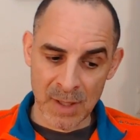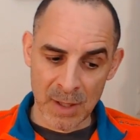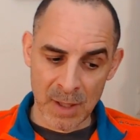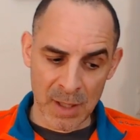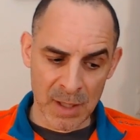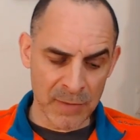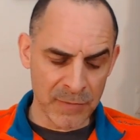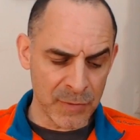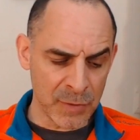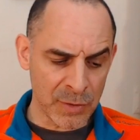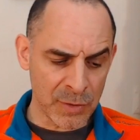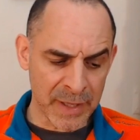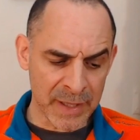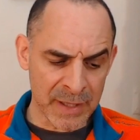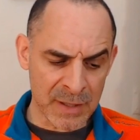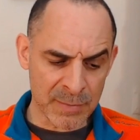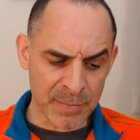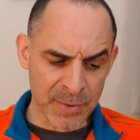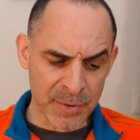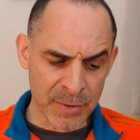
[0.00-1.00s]
And if you're an
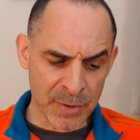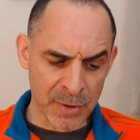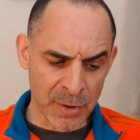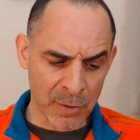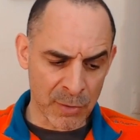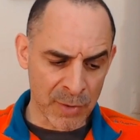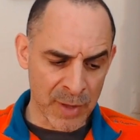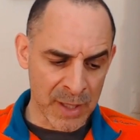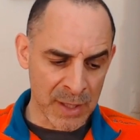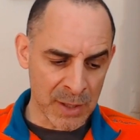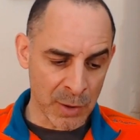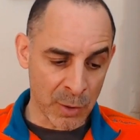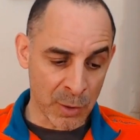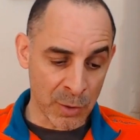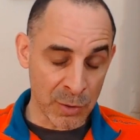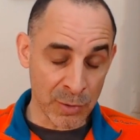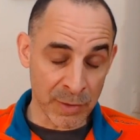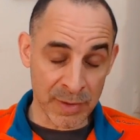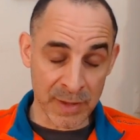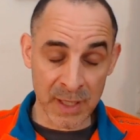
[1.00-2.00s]
entrepreneur already, or
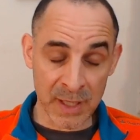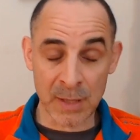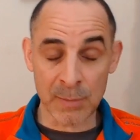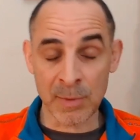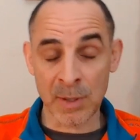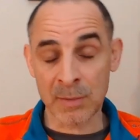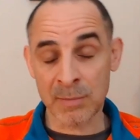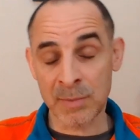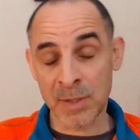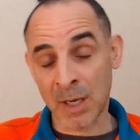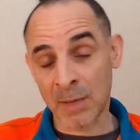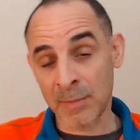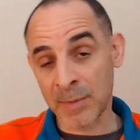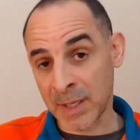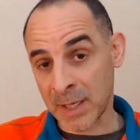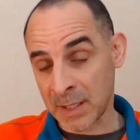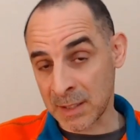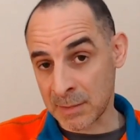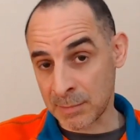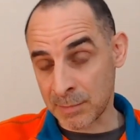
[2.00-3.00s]
you think about becoming
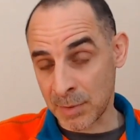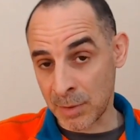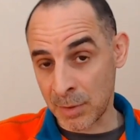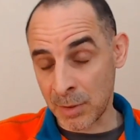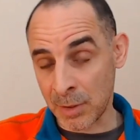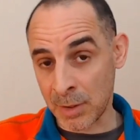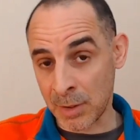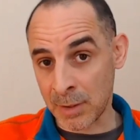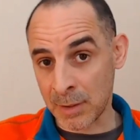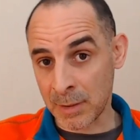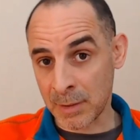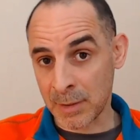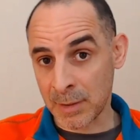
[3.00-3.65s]
an entrepreneur,